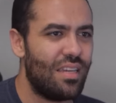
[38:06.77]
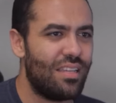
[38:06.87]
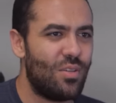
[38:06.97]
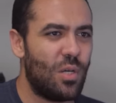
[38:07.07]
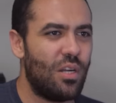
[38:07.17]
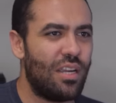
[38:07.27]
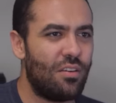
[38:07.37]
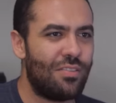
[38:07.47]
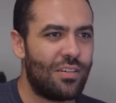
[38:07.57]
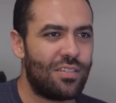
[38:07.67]
You heard it
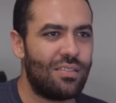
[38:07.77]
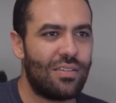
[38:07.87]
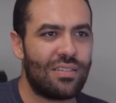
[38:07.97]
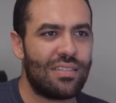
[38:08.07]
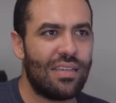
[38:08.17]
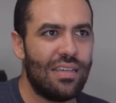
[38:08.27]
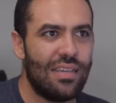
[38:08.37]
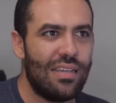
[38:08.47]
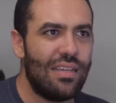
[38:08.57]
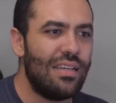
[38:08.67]
here first, folks.
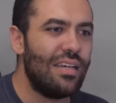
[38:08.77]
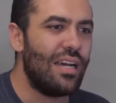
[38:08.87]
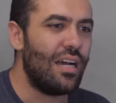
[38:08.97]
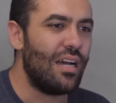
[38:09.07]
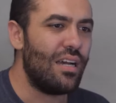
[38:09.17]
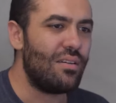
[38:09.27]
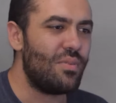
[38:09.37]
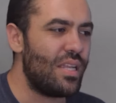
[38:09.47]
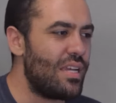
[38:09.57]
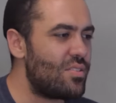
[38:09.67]
Uh,
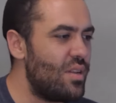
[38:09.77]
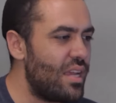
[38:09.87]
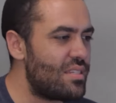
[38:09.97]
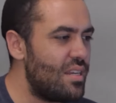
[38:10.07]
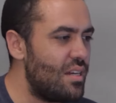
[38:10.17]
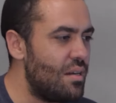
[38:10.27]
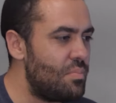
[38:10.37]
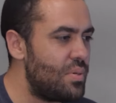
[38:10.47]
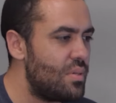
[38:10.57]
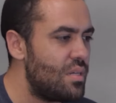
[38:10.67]
but yeah, so next up,